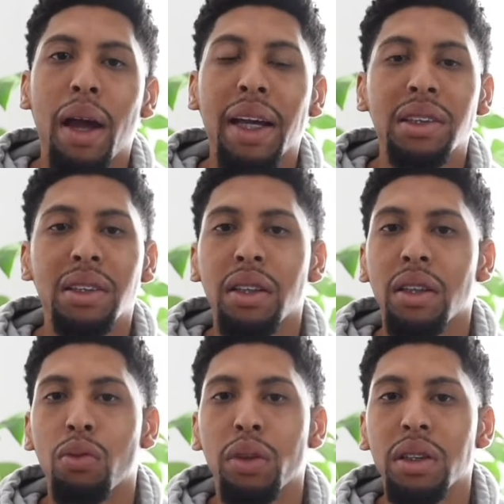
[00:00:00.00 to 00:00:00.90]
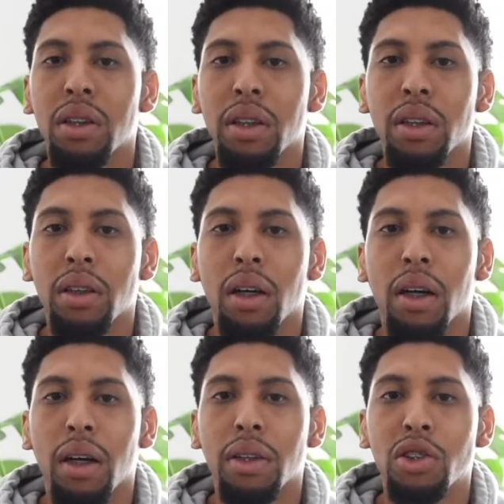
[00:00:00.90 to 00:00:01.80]
actually originally
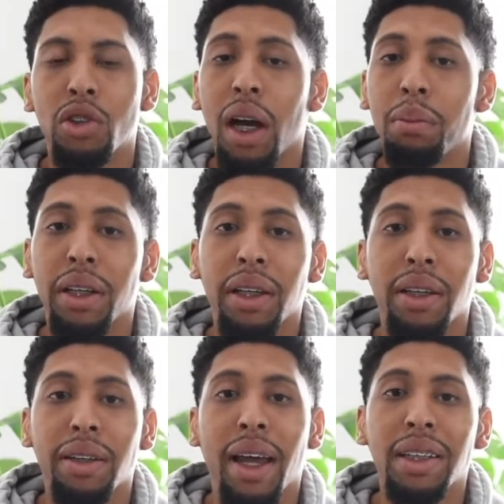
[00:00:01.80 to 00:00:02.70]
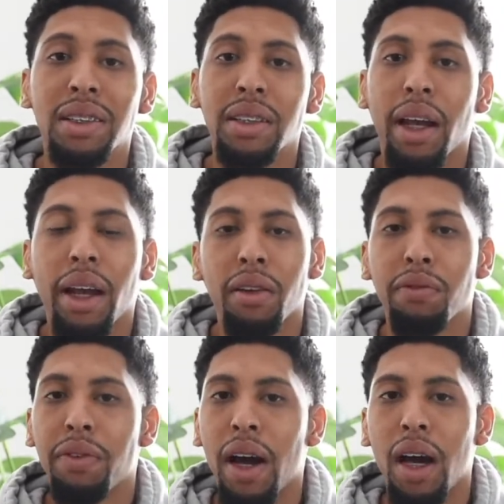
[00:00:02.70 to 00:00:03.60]
dropped in
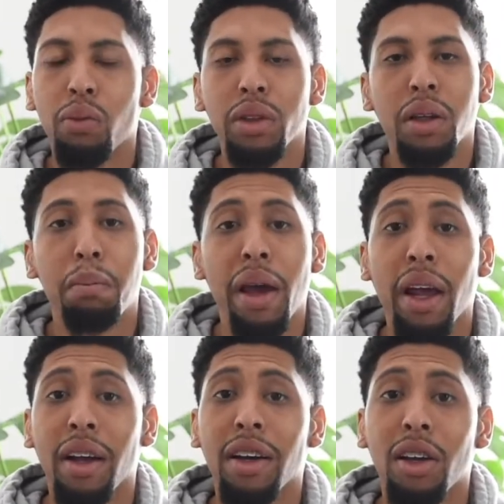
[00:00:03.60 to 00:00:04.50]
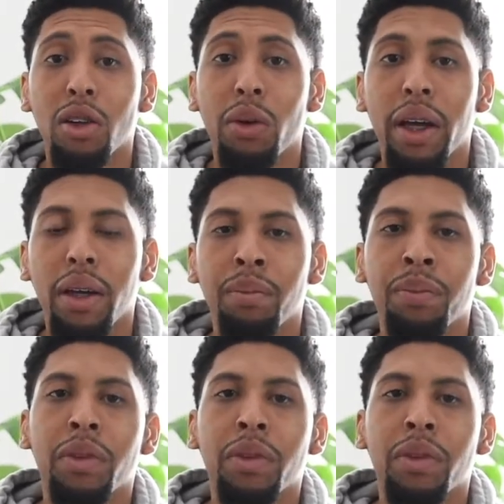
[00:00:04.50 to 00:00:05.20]
1985 with the band colorway.